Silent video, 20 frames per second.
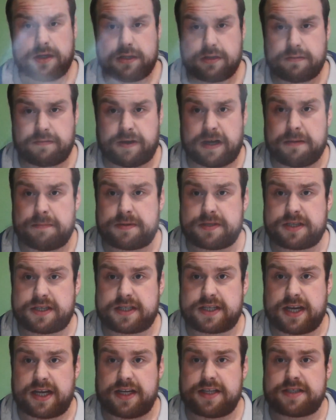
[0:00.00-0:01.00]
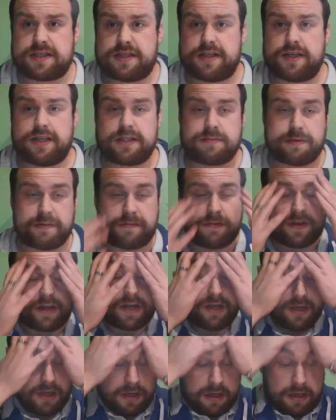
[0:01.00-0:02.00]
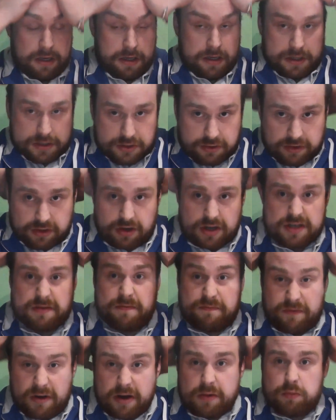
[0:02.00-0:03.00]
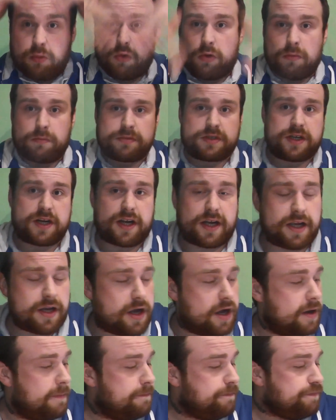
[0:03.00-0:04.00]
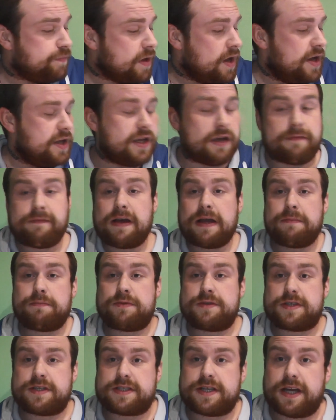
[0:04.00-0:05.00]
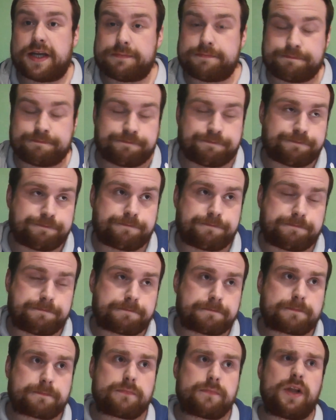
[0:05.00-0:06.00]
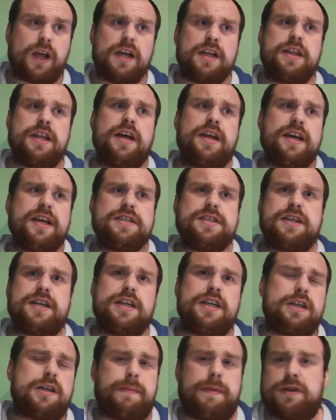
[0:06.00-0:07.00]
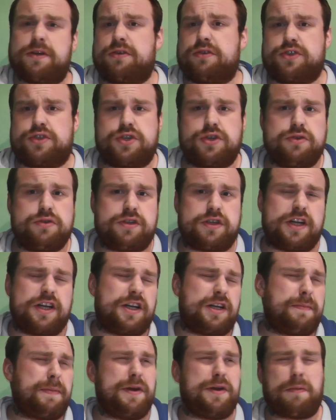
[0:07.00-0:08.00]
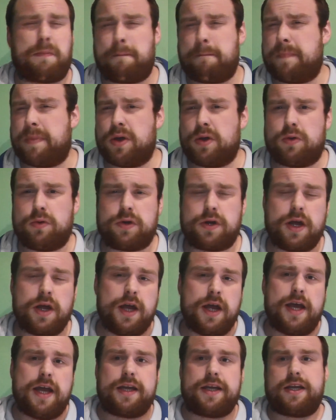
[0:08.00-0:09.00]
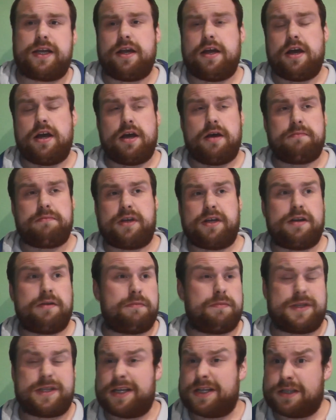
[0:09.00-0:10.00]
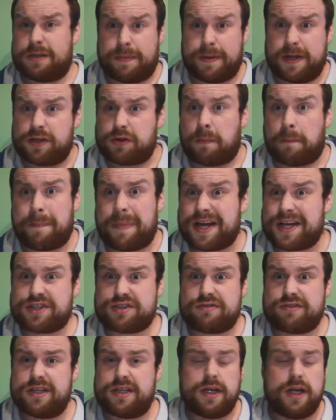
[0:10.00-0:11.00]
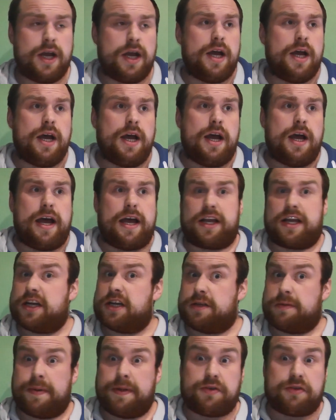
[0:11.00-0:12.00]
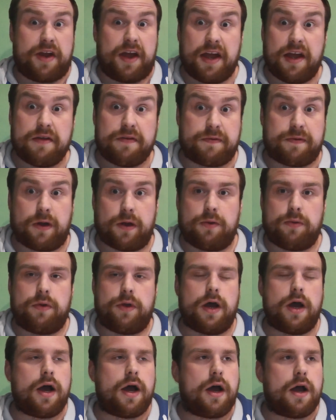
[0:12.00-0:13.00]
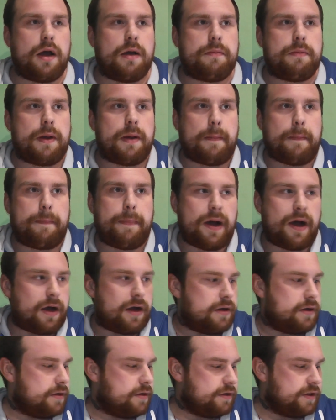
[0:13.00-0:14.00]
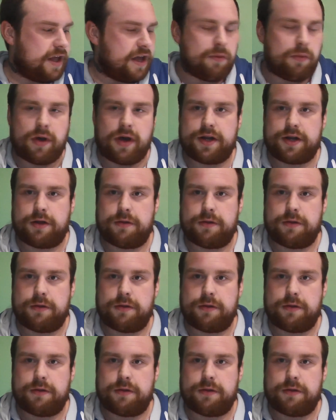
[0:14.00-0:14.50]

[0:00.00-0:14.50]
vapour's a 10, isn't it? Let's be fair. Sorry guys, I'm very warm today. Yeah, vapour is a 10. Now that's going to depend on juice, going to depend on build, going to depend on battery, going to depend on airflow, but they're wide